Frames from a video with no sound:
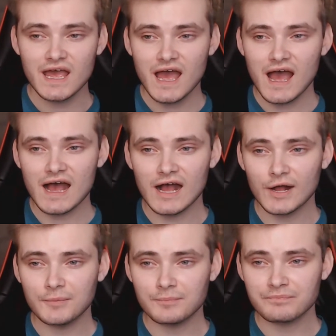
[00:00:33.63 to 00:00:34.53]

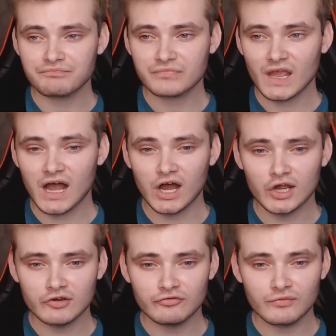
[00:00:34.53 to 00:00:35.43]

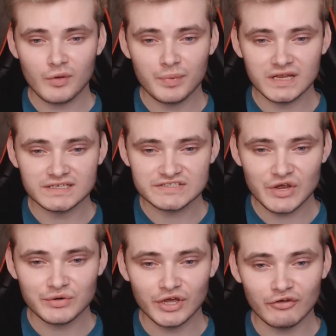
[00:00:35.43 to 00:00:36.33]
I've been
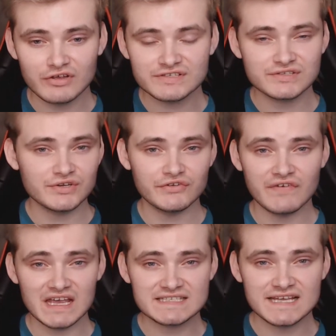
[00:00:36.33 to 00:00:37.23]
so nervous to do
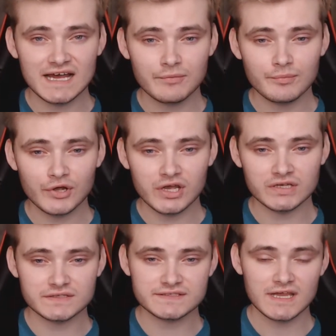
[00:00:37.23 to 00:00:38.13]
face cam
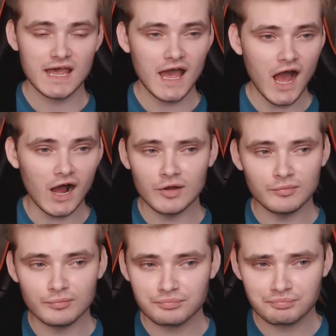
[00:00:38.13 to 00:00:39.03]
because
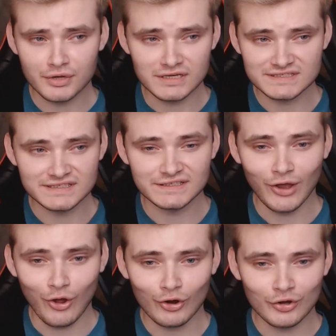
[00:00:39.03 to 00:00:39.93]
I'm personally
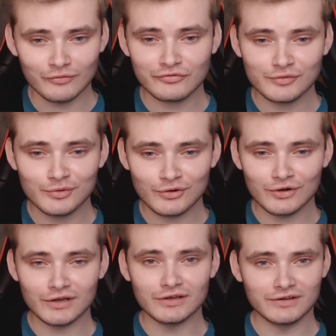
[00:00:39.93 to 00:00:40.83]
not comfortable
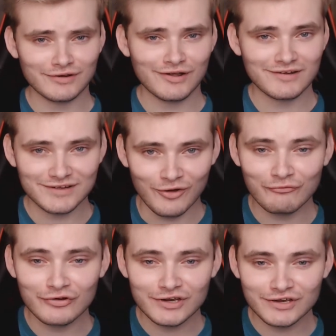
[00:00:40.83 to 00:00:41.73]
and
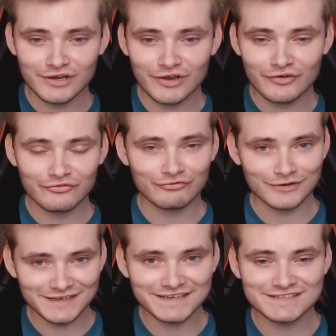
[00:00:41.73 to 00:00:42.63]
confident enough
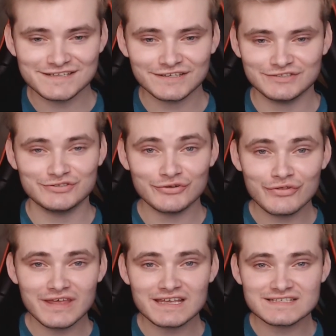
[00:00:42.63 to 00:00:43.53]
really to do
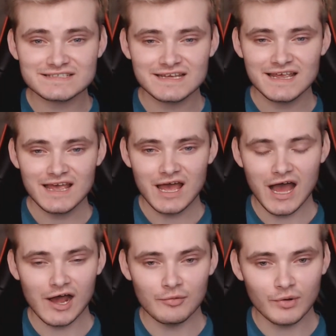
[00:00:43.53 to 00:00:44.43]
this,
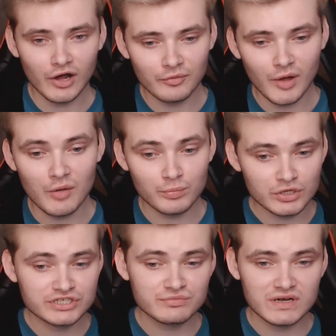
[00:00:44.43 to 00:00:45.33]
but I'm
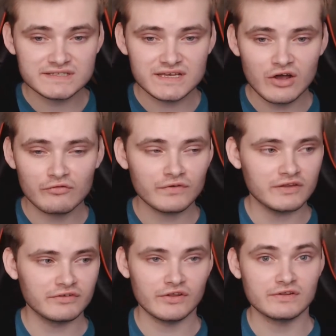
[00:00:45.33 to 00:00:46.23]
pushing myself,
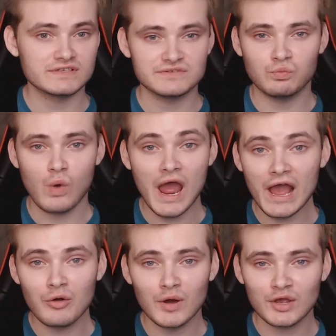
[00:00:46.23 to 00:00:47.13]
even though this is way
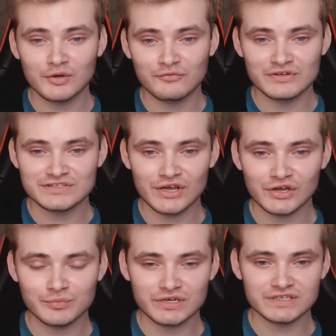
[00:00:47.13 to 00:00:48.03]
out my comfort
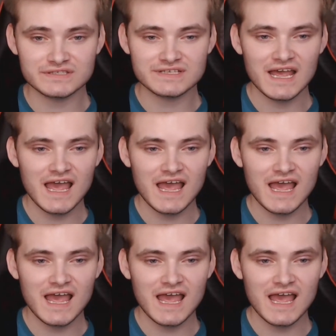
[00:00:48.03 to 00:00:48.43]
zone, because